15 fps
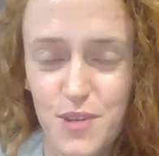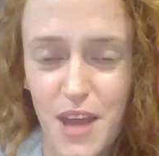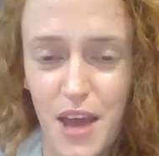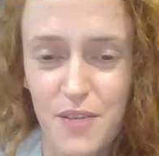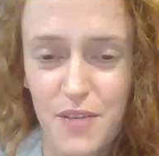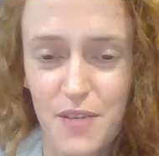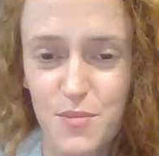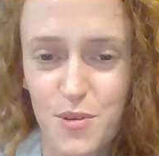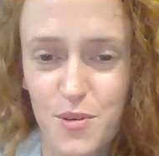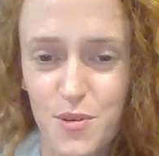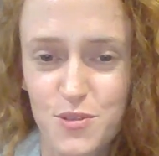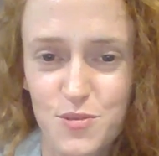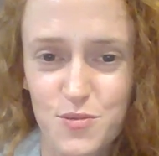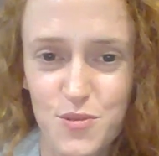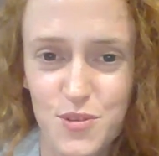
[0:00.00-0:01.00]
have the
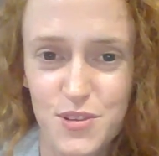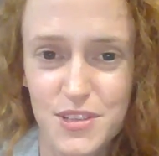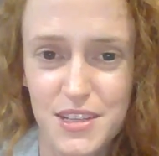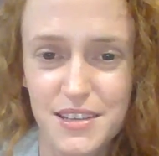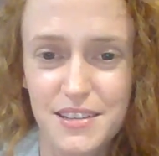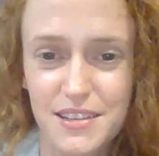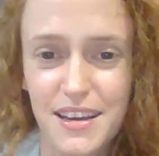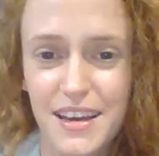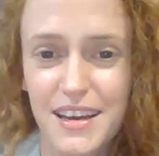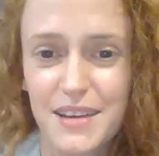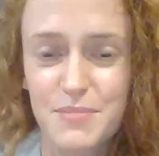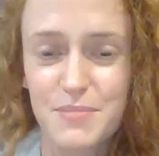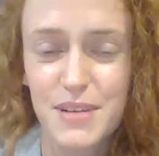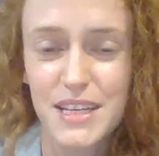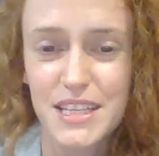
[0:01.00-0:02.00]
most water.
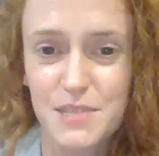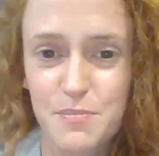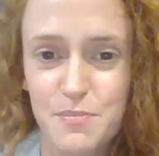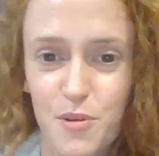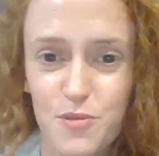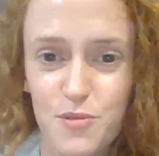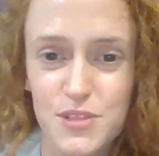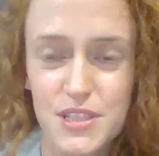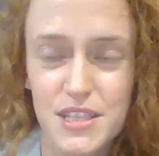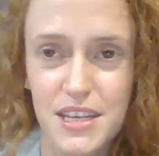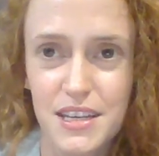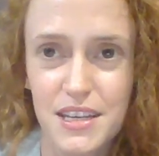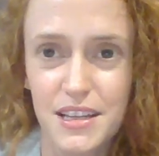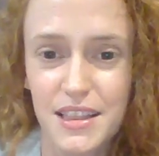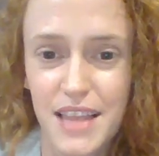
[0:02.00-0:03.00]
Please post
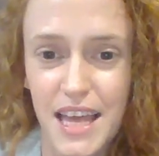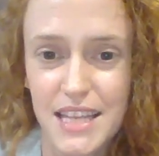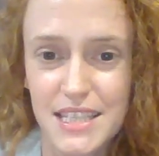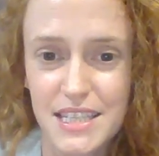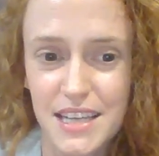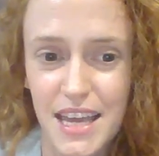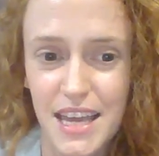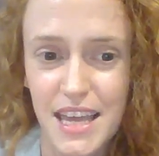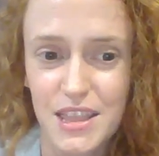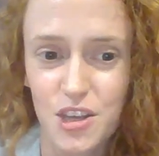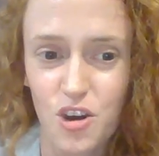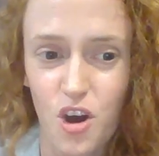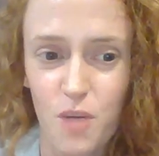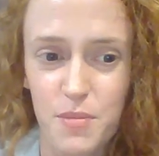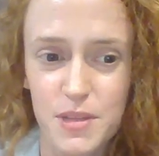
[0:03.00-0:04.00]
the letter in the
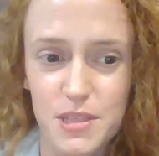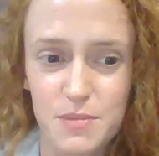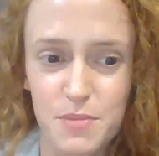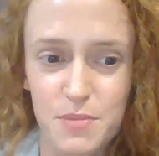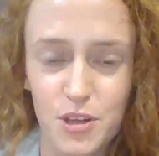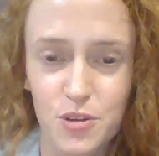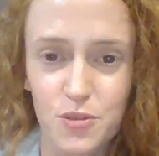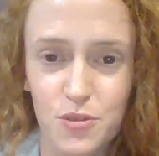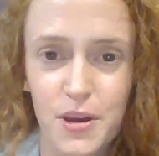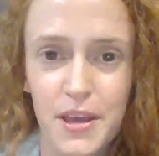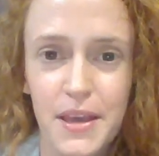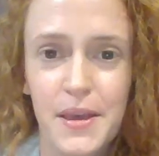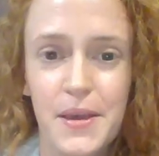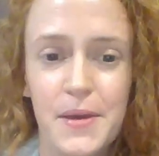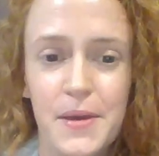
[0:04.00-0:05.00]
comments below.
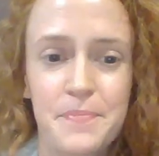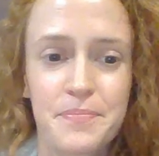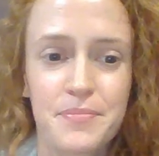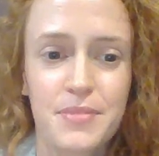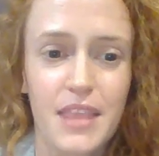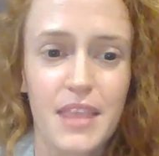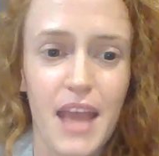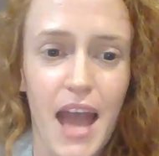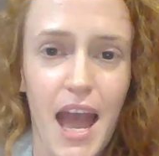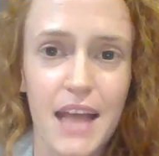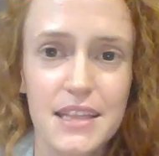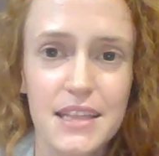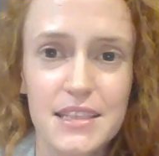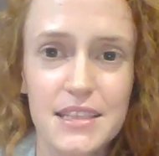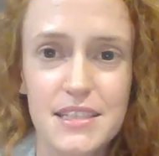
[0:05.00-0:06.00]

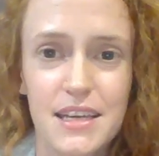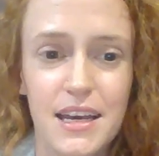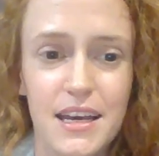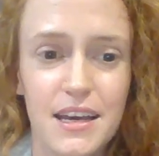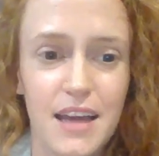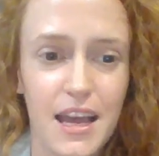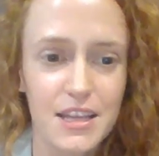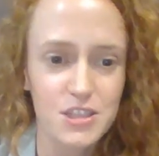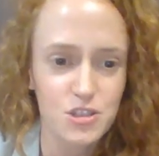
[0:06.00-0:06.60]
And as